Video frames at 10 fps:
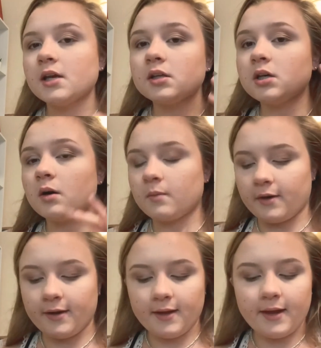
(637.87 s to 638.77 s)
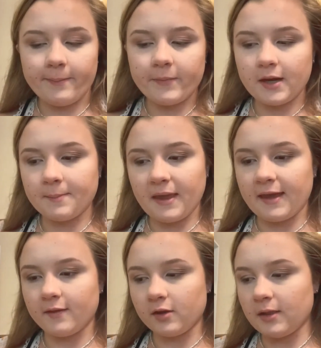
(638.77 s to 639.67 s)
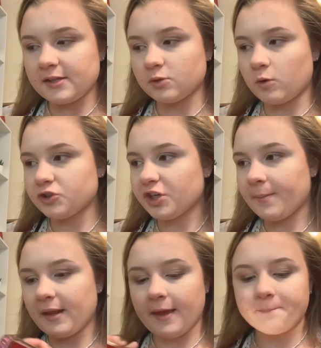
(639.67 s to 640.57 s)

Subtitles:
Don't worry, I'm gonna make it look less orange in a minute.